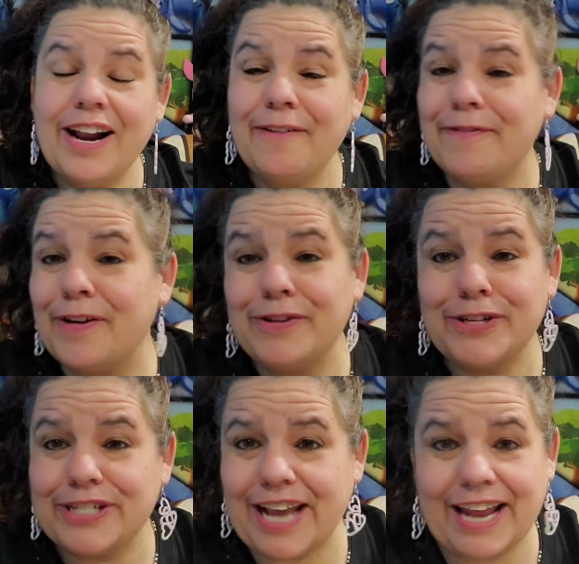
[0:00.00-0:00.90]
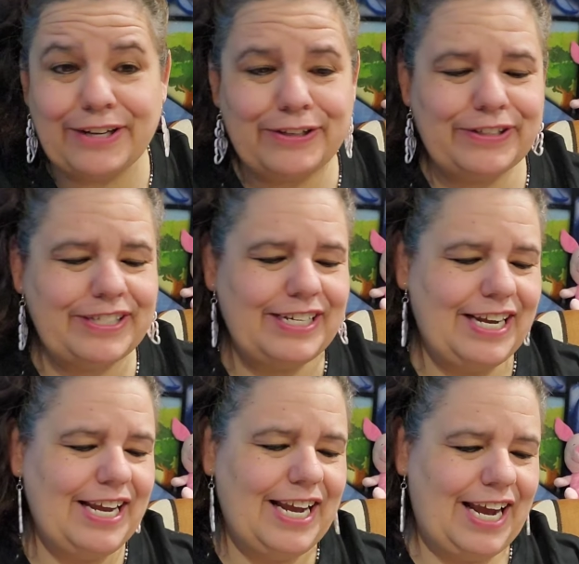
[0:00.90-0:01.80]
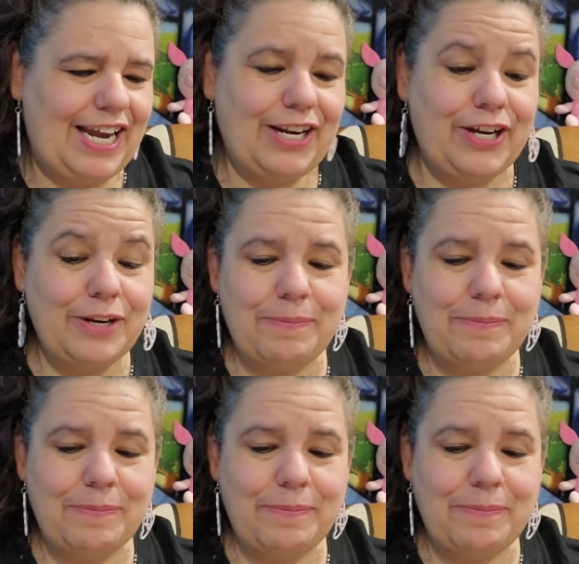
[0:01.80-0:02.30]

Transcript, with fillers: I found your channel and it could